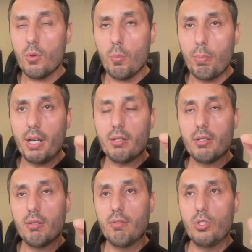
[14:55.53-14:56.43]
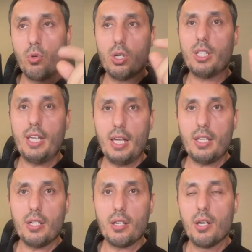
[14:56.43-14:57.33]
but your
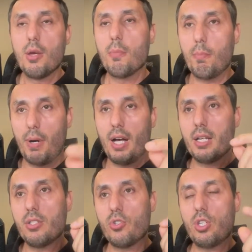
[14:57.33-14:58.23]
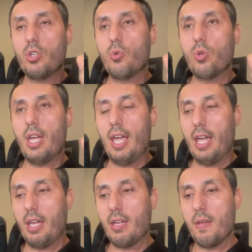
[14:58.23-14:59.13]
carrier buys you
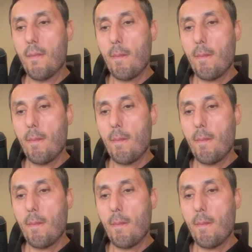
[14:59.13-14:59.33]
a,